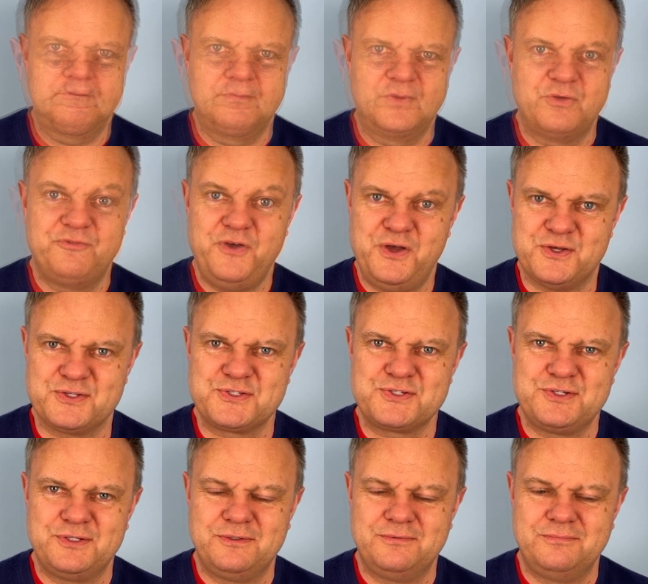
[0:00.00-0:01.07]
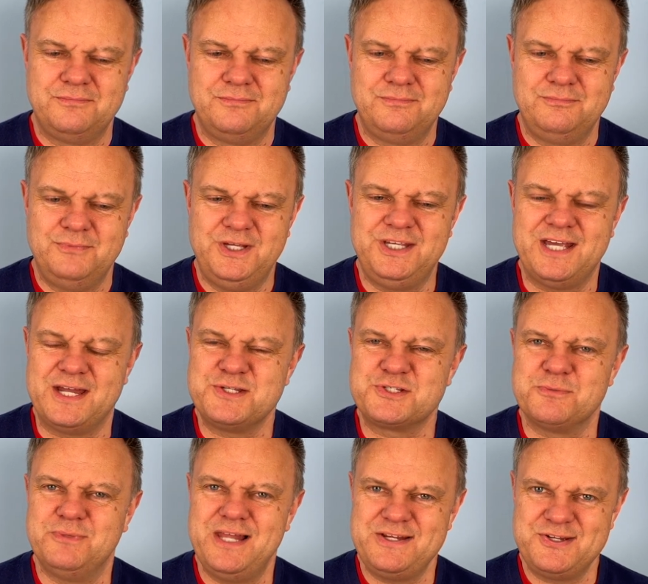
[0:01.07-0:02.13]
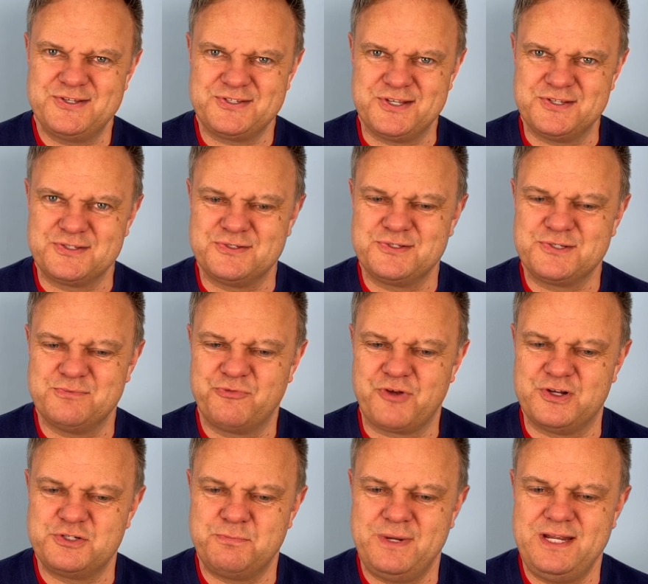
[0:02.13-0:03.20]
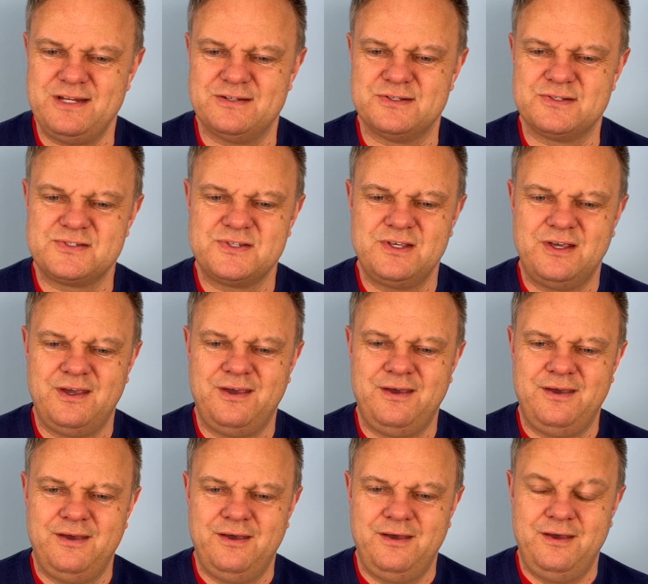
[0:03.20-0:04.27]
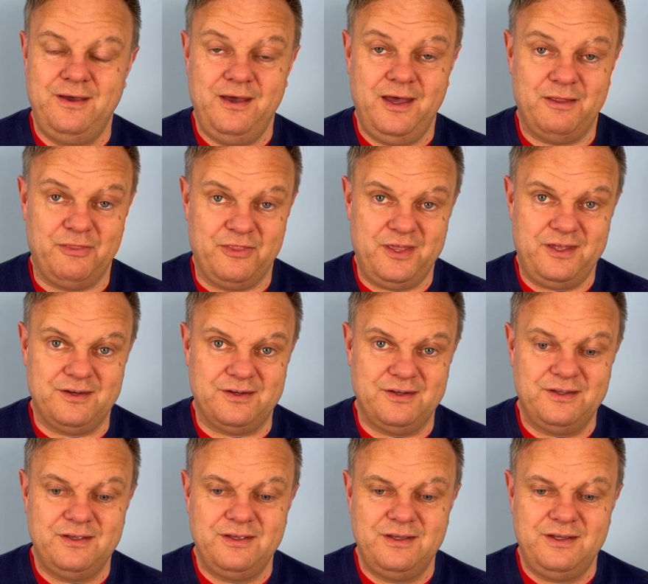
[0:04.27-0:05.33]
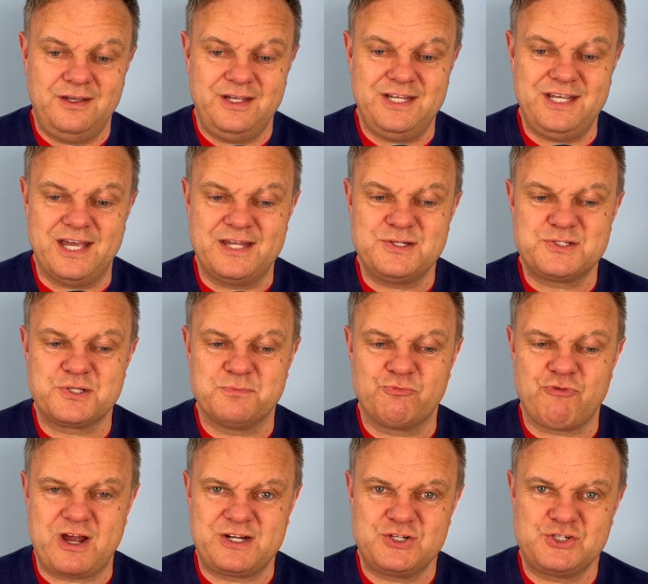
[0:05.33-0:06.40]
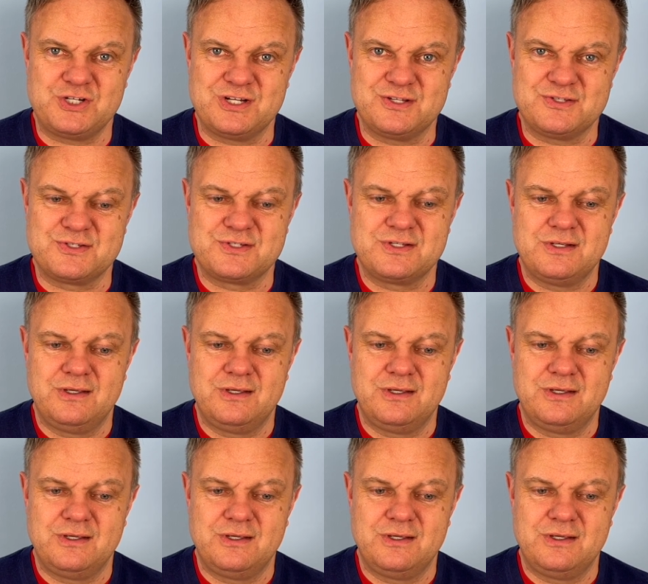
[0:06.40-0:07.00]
First, he ate some lettuces and some French beans, and then he ate some radishes.